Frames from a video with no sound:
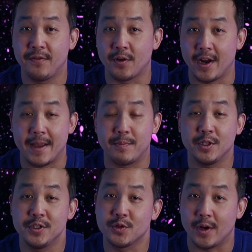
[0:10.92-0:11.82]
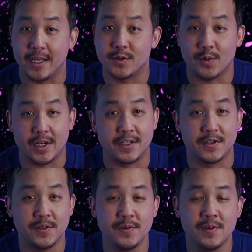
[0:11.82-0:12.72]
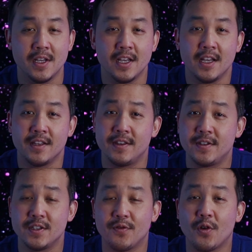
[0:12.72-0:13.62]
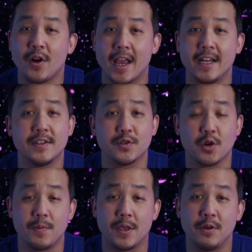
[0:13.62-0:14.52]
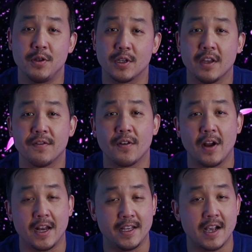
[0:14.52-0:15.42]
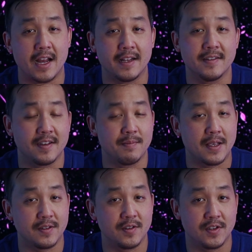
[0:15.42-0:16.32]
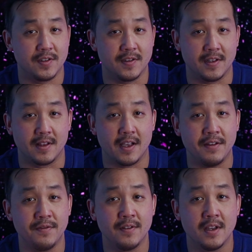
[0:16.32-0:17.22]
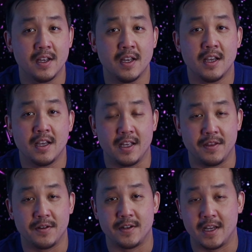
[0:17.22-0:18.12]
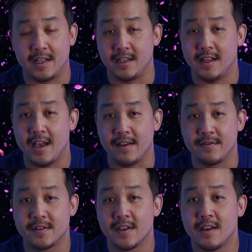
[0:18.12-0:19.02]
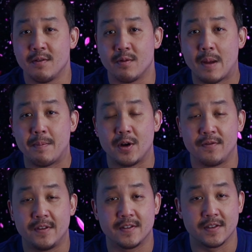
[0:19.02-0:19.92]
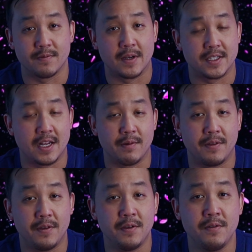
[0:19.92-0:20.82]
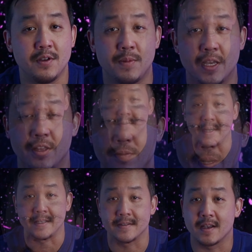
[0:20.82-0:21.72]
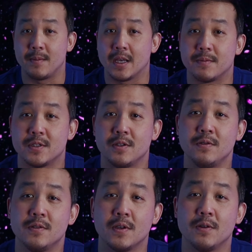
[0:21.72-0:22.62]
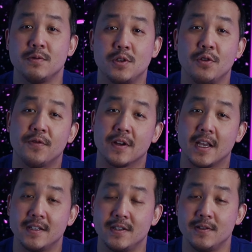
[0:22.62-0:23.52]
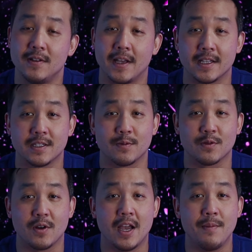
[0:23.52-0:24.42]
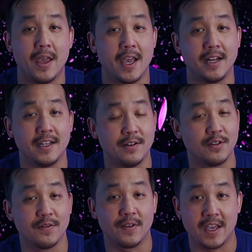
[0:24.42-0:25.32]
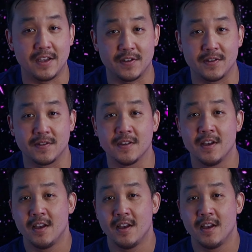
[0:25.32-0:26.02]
for April 2022. This is for any Scorpio looking for any guidance and messages in love in their daily lives. Remember, if this doesn't resonate with you, there'll be other readings coming up soon, so don't forget to like and subscribe and hit notifications.